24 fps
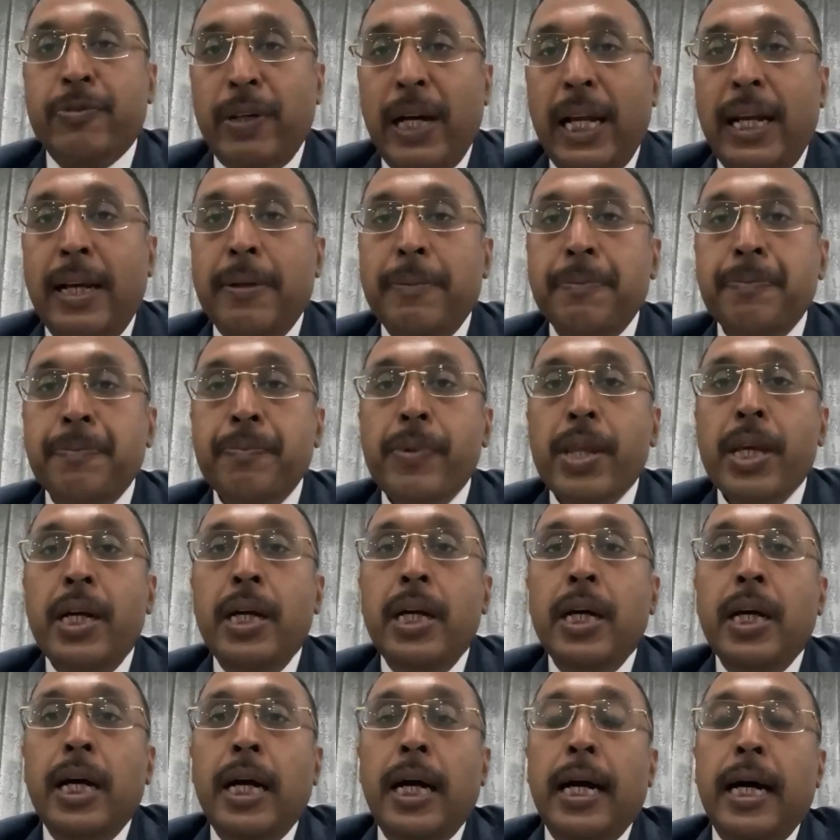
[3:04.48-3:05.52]
well.
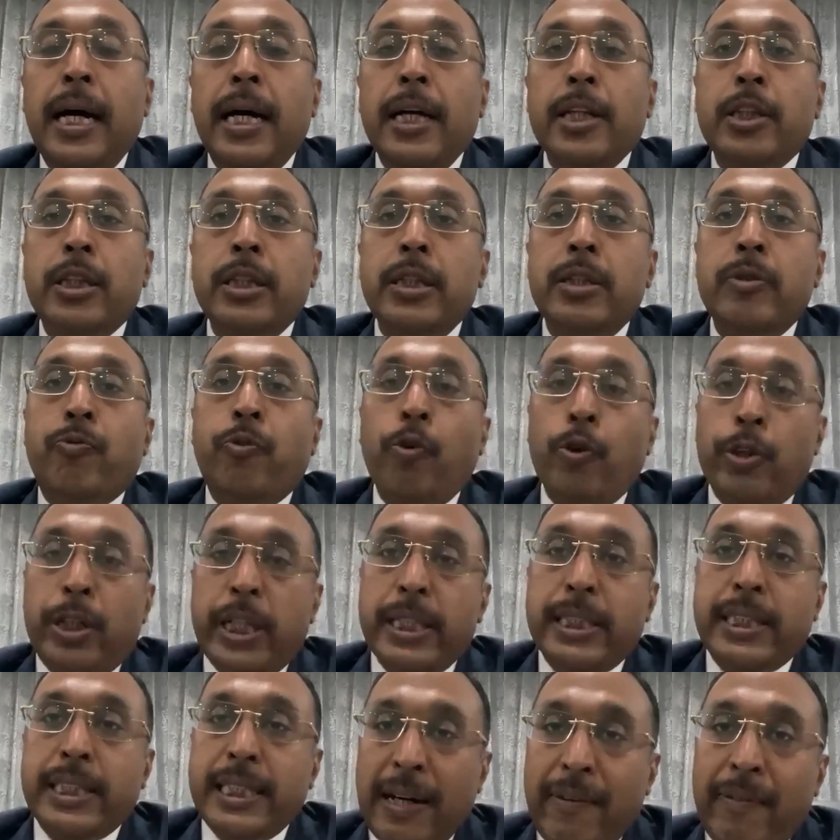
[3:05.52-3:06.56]

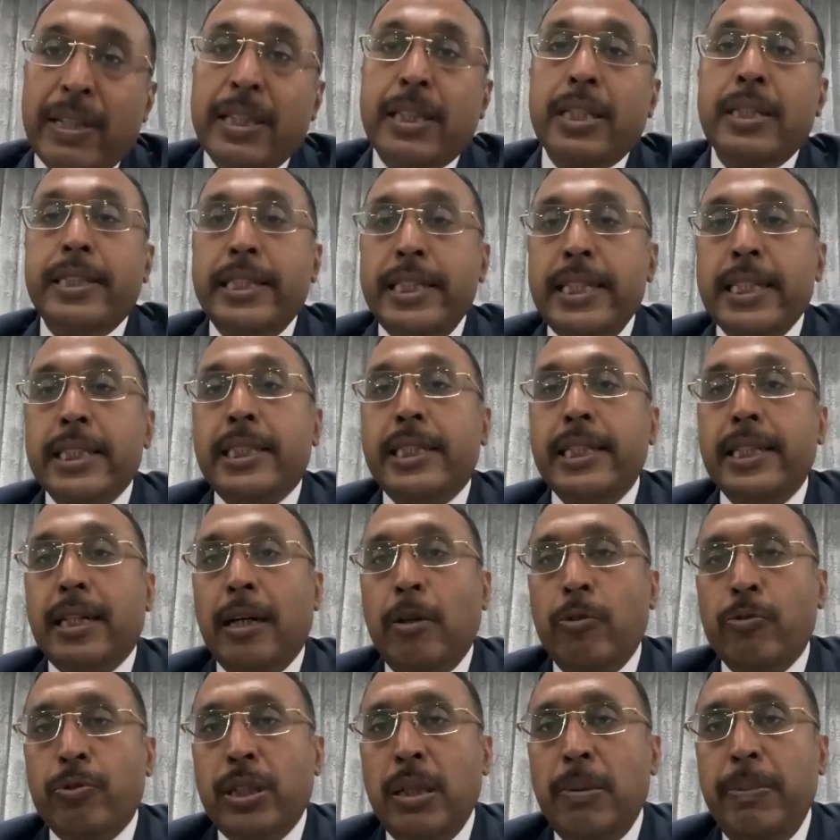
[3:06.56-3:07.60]
47th GST
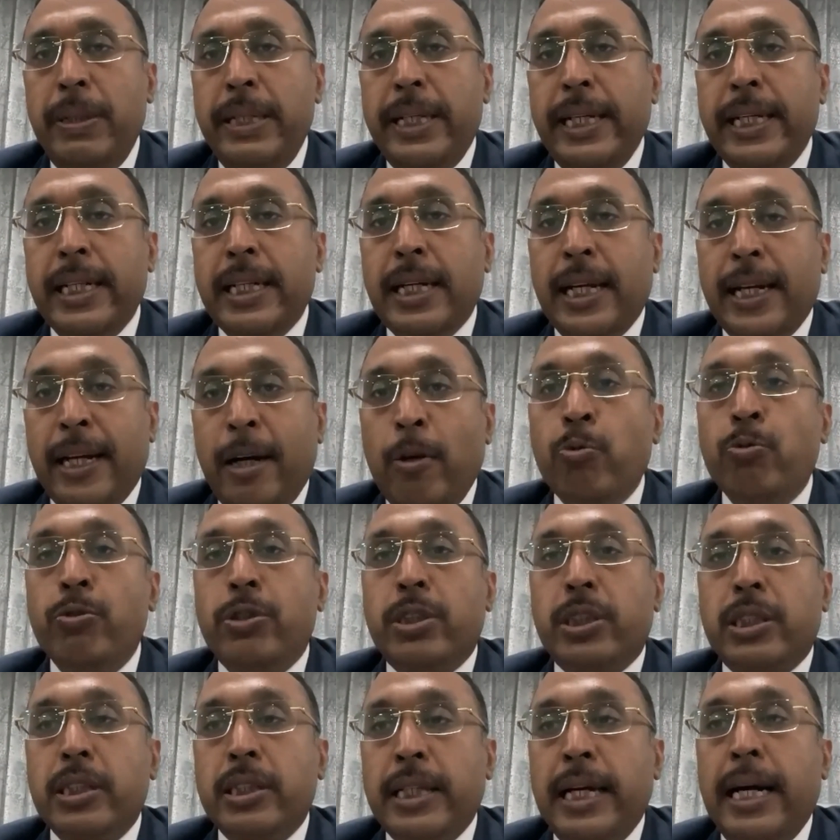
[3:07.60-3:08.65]
Council meeting
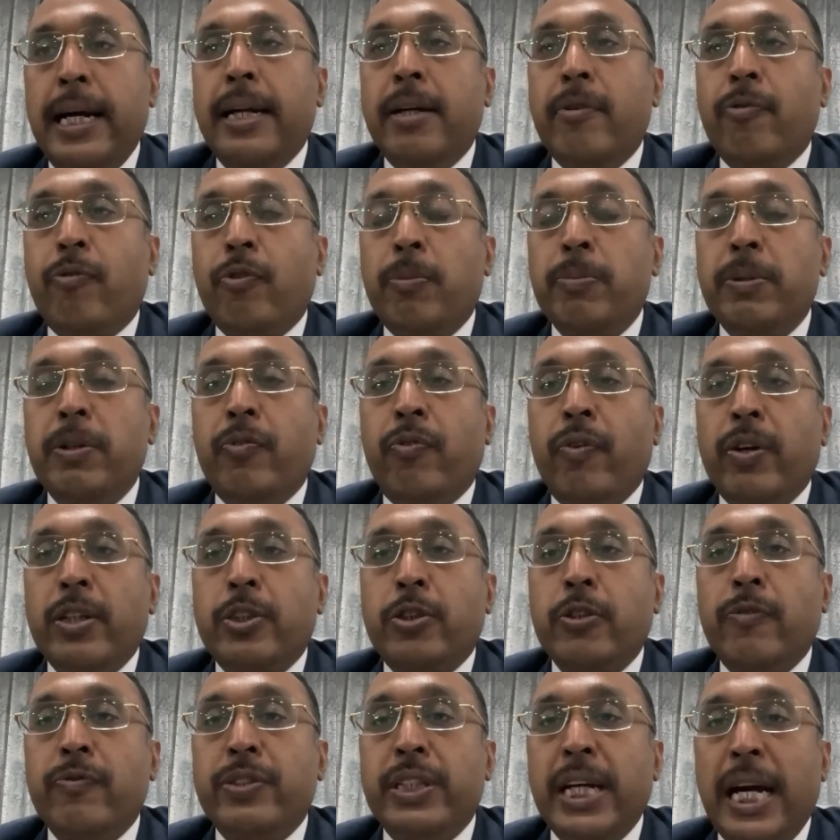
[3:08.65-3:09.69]
announced that from the 1st
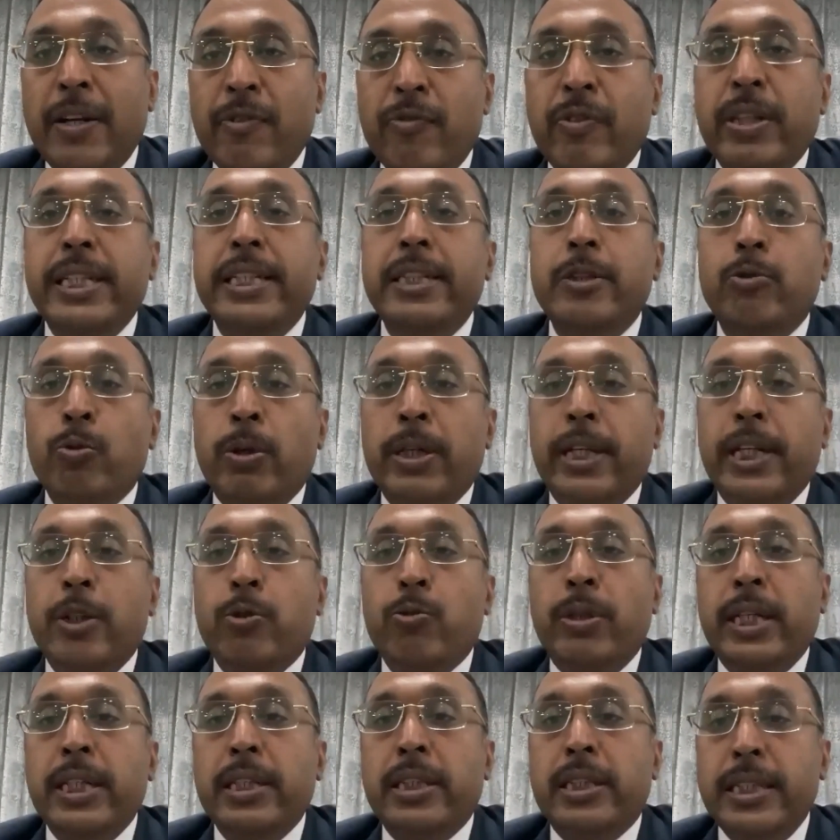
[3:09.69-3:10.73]
of January
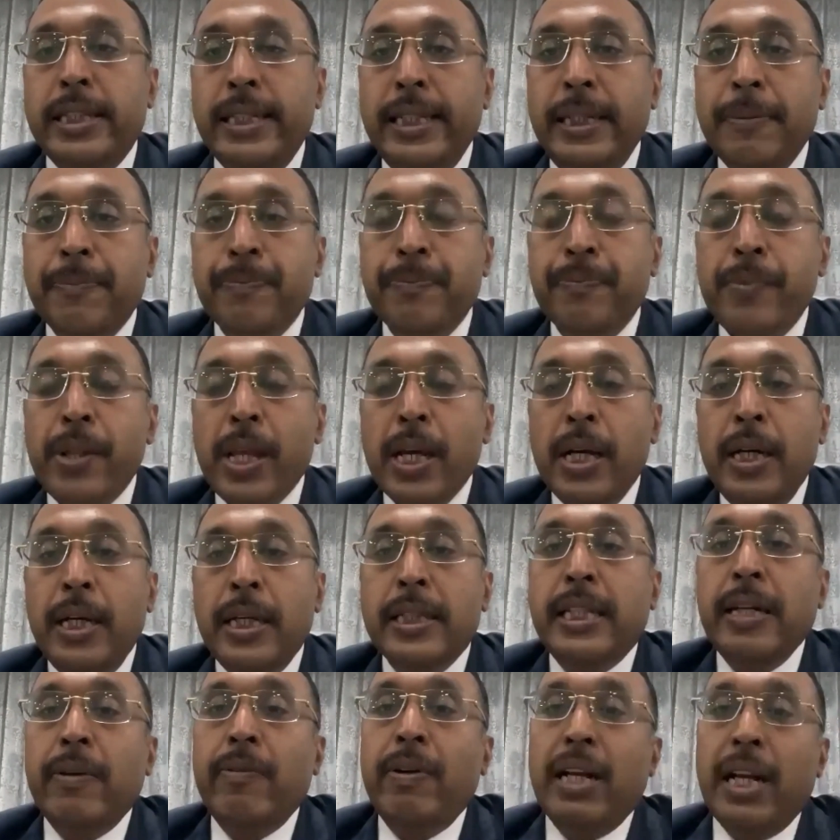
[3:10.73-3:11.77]
2023,
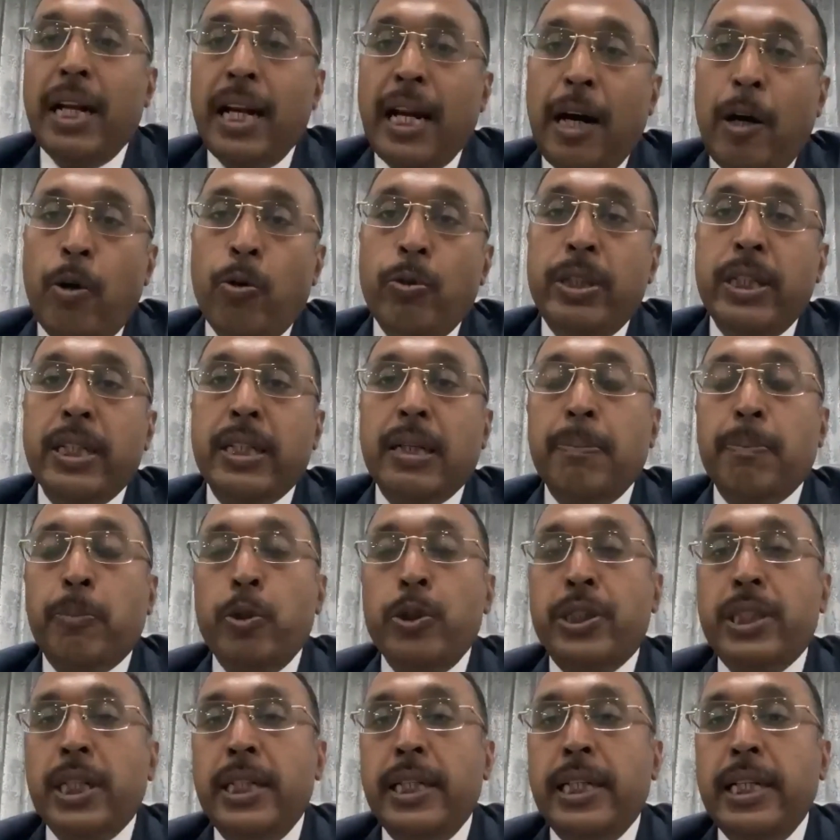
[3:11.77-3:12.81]
they will allow the
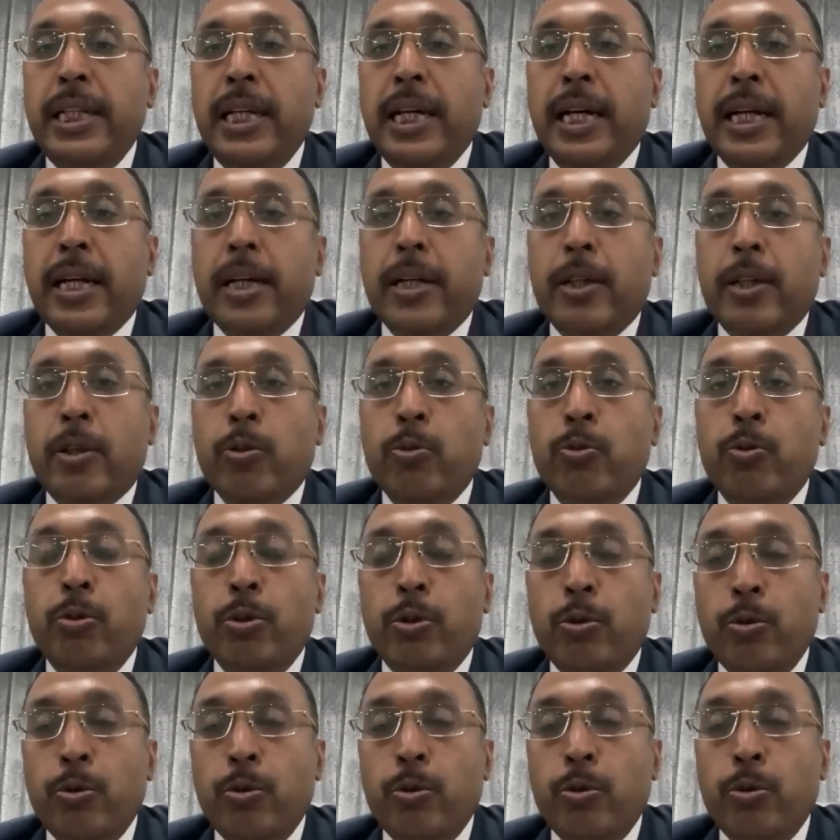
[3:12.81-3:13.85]
composition dealer to
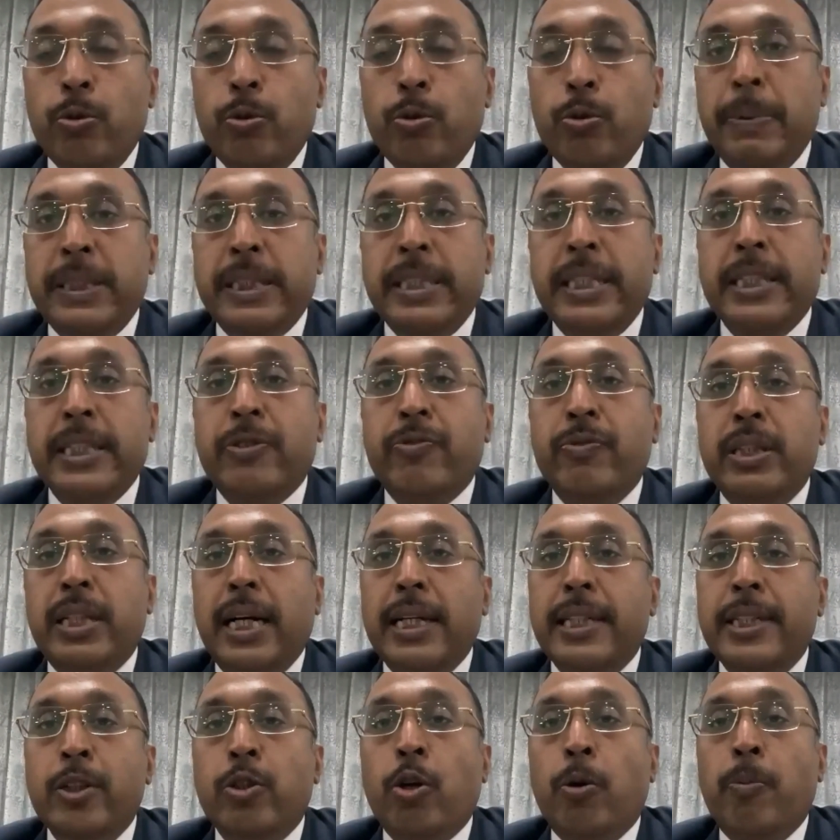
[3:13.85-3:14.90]
do the business with the
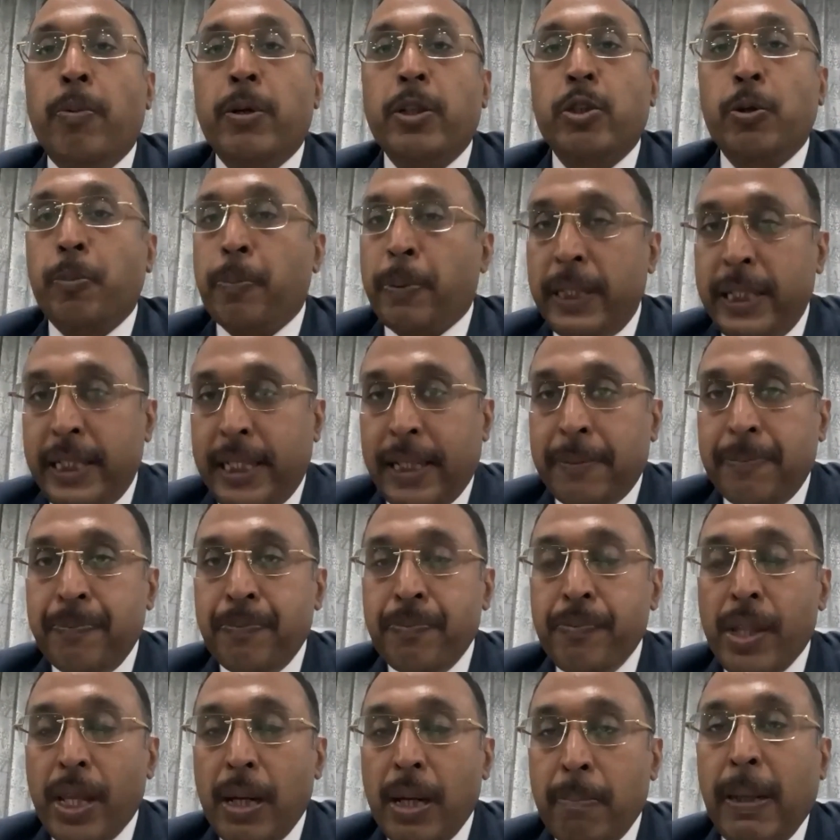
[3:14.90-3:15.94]
e-commerce operator.
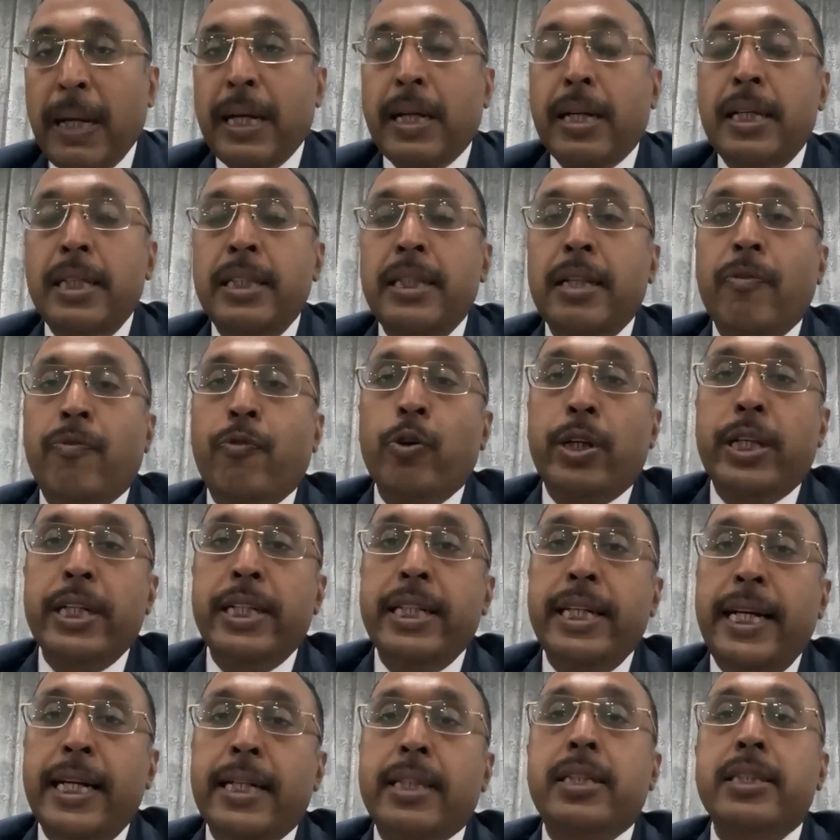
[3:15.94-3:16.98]
But in the
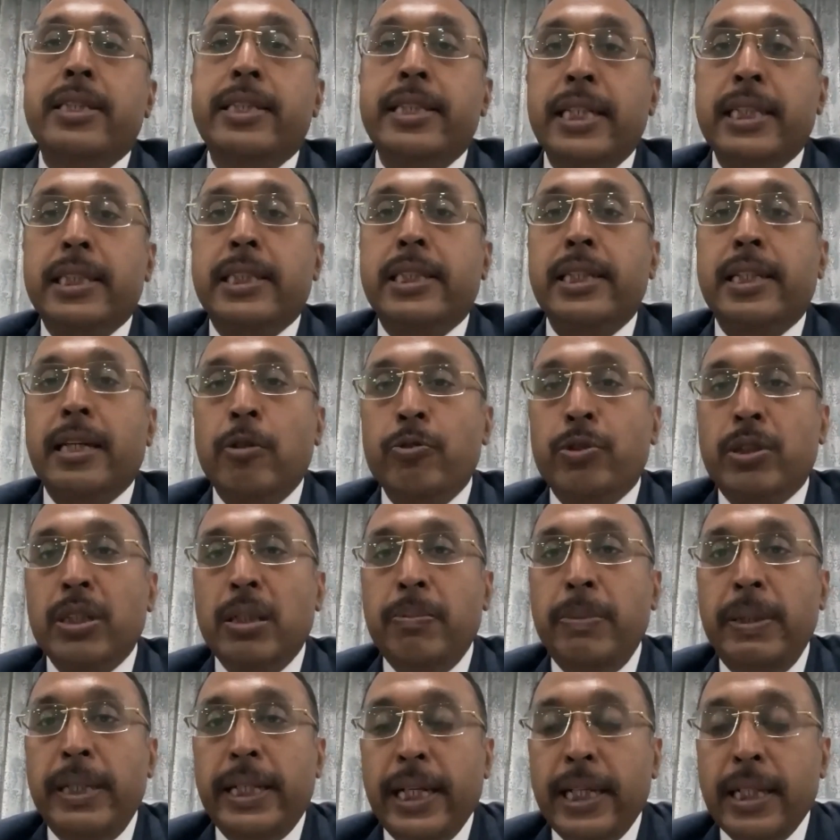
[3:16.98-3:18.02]
48th GST Council
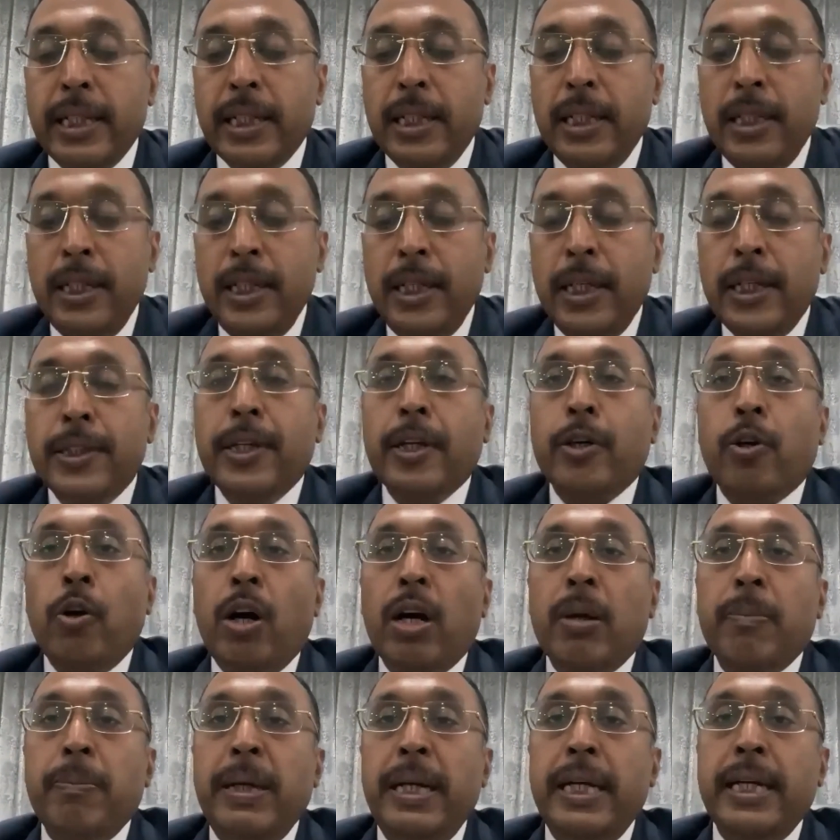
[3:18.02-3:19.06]
meeting, the
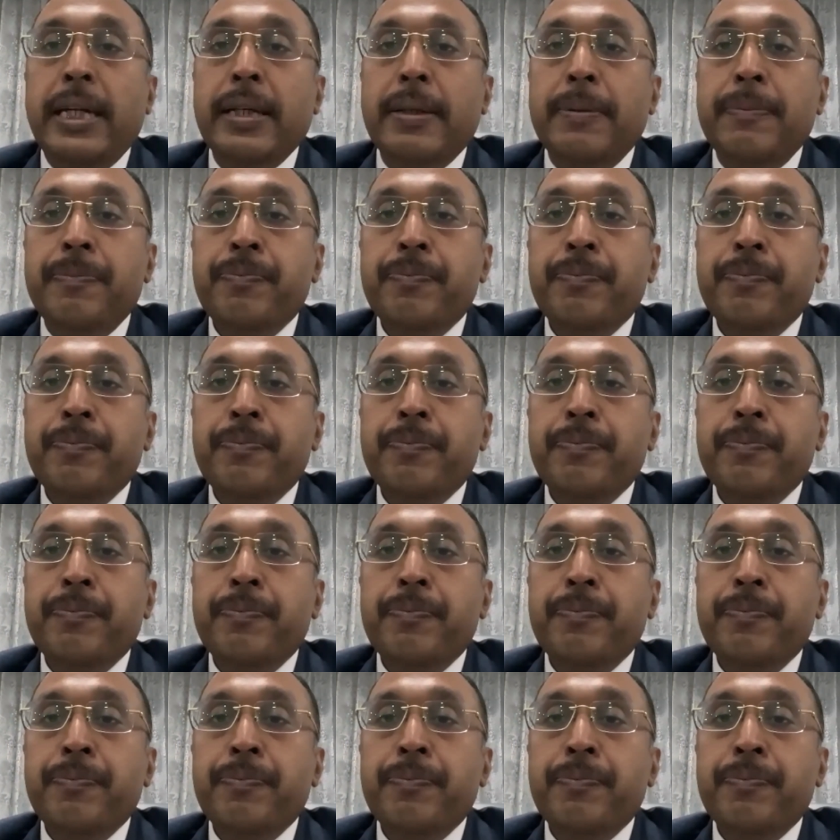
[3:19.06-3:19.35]
government